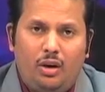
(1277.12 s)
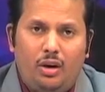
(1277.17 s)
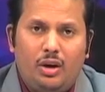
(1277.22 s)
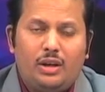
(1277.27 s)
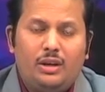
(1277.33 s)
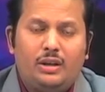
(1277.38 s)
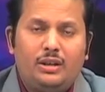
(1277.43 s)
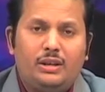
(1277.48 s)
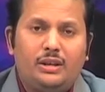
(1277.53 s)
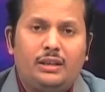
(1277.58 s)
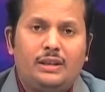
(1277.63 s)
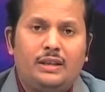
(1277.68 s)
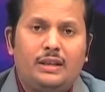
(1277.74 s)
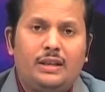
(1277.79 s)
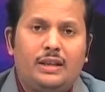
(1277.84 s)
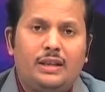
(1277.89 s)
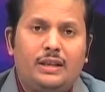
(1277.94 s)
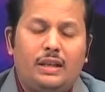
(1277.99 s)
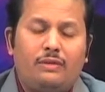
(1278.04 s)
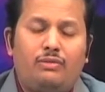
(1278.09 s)
or
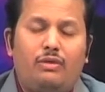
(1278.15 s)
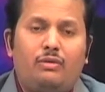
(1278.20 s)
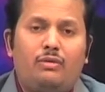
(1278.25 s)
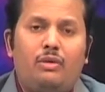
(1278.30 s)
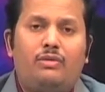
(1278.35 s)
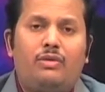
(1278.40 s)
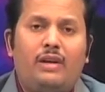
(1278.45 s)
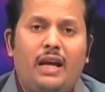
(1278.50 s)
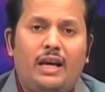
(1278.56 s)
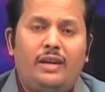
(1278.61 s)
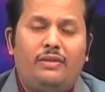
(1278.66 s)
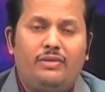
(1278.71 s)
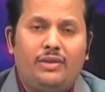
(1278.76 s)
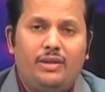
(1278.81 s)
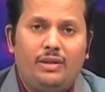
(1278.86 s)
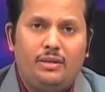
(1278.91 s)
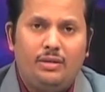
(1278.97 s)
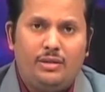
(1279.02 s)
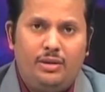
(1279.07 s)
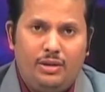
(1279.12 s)
the form of
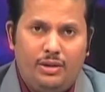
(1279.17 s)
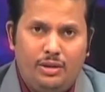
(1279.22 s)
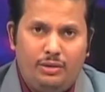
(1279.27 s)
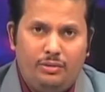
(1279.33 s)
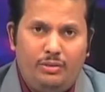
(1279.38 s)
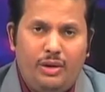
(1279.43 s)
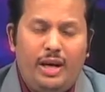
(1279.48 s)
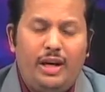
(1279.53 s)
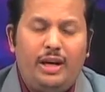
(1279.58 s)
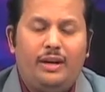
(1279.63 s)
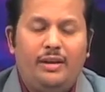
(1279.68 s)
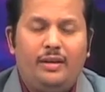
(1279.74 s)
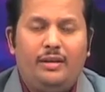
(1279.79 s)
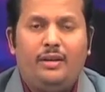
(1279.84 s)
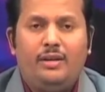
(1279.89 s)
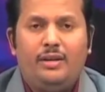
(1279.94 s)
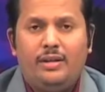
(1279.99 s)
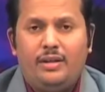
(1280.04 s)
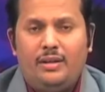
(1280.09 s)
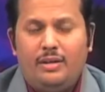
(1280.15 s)
life in the way
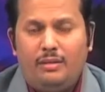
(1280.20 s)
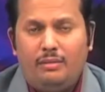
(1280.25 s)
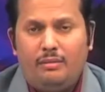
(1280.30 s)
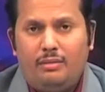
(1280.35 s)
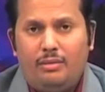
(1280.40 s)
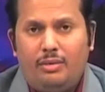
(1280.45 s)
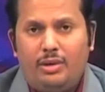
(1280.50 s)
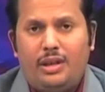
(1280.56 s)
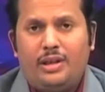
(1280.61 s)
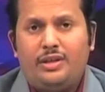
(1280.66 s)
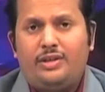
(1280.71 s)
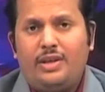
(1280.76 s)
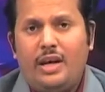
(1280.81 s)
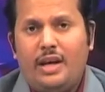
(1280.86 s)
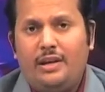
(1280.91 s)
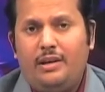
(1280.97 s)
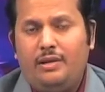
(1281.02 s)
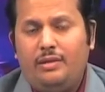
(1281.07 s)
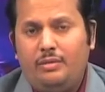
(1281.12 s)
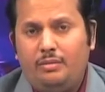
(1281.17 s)

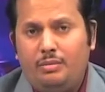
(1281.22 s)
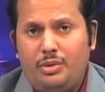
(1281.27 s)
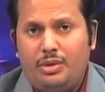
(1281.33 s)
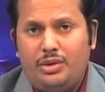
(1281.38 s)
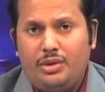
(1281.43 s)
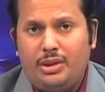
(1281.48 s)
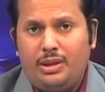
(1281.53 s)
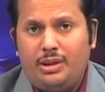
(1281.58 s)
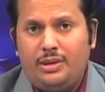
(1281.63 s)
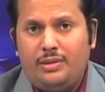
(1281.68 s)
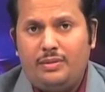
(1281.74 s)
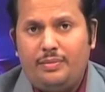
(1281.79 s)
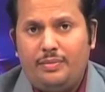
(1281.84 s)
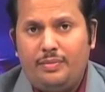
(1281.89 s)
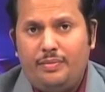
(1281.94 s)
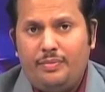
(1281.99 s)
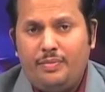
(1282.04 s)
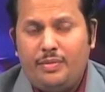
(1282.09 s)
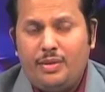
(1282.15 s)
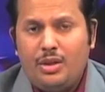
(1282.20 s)
Wittgenstein puts it.
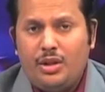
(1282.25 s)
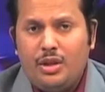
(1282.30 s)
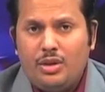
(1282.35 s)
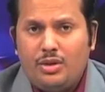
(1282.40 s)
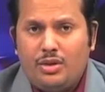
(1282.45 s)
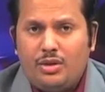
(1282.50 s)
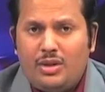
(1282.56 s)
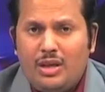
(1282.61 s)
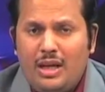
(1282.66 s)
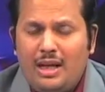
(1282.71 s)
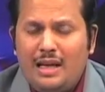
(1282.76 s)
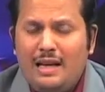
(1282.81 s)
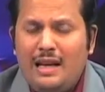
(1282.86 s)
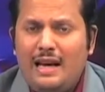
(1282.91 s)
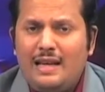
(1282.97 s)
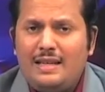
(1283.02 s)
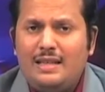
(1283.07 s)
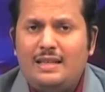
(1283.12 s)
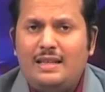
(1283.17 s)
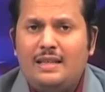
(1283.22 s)
So, Searle
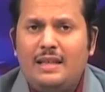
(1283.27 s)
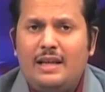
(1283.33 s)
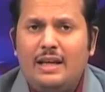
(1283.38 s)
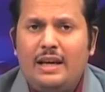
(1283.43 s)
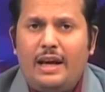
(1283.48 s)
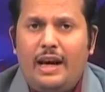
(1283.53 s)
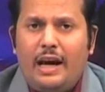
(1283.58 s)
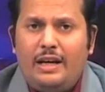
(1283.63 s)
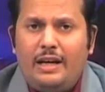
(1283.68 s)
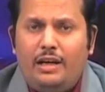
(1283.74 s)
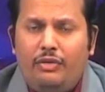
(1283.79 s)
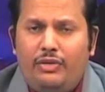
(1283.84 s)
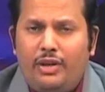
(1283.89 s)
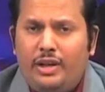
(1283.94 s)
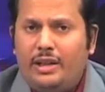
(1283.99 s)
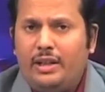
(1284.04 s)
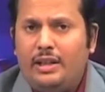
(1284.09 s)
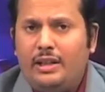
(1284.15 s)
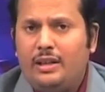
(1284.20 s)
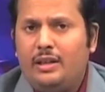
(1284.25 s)
has a
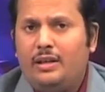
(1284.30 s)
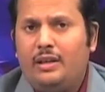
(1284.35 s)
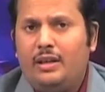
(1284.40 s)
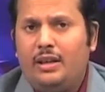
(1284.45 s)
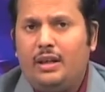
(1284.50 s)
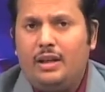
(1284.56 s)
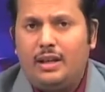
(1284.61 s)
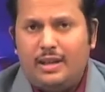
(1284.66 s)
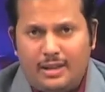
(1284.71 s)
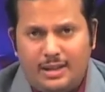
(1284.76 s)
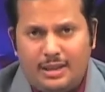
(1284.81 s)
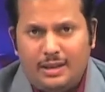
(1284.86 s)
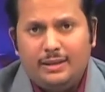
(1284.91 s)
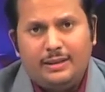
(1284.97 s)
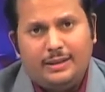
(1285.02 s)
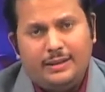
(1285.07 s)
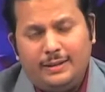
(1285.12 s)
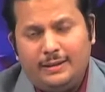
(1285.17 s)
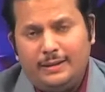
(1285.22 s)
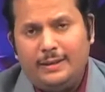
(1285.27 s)
different
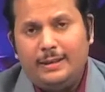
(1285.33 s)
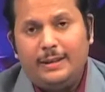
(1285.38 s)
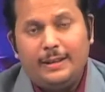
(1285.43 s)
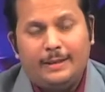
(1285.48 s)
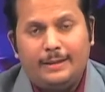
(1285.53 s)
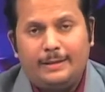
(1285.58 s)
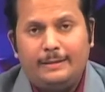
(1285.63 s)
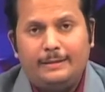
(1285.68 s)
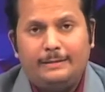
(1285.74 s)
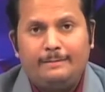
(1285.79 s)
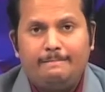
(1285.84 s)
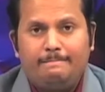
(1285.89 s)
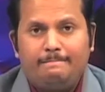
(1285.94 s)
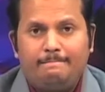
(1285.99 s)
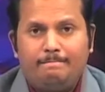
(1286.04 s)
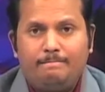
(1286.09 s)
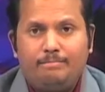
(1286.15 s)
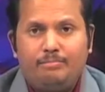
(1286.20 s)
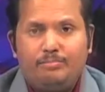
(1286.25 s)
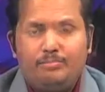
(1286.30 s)
concern here.
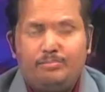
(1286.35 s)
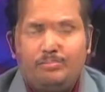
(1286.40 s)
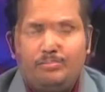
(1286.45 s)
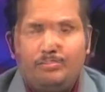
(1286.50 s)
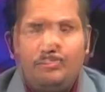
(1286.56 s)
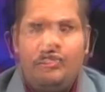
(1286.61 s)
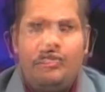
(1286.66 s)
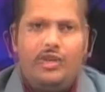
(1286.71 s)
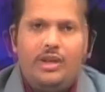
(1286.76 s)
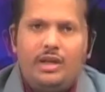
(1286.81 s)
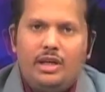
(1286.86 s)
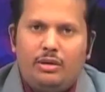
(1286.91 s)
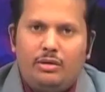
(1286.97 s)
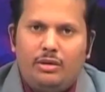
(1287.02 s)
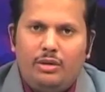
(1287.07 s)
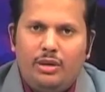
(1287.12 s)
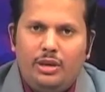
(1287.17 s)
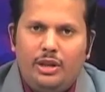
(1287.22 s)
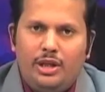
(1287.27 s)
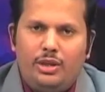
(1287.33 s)
We
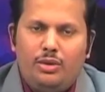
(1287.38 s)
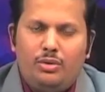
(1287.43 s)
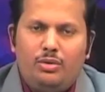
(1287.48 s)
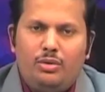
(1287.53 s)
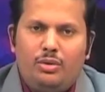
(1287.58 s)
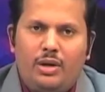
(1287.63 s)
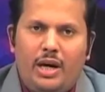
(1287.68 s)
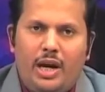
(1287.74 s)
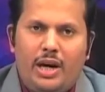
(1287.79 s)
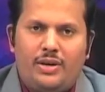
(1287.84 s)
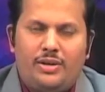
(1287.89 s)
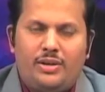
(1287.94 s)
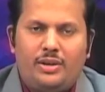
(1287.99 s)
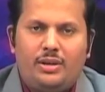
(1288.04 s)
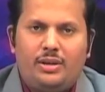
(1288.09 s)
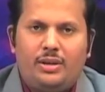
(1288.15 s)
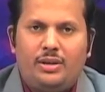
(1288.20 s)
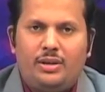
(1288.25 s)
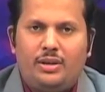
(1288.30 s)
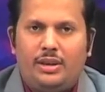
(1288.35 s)
need, to look
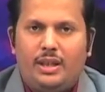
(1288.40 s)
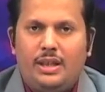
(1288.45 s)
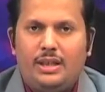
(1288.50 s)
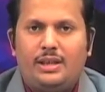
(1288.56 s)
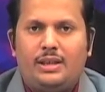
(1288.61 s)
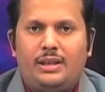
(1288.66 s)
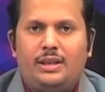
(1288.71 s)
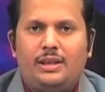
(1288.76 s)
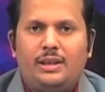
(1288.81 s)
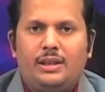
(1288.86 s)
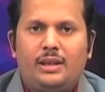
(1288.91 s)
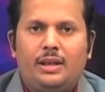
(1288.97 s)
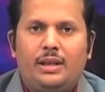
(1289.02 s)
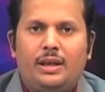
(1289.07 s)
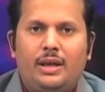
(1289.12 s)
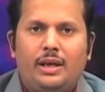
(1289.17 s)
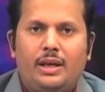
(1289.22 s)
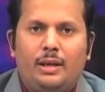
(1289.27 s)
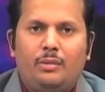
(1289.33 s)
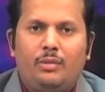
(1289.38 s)
at this
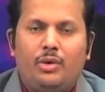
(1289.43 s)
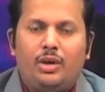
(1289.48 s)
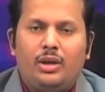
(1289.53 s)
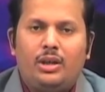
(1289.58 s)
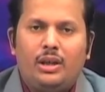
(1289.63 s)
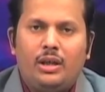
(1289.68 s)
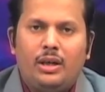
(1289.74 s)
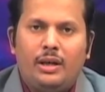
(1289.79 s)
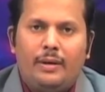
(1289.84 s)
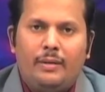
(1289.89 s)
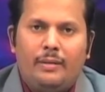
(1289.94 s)
in a more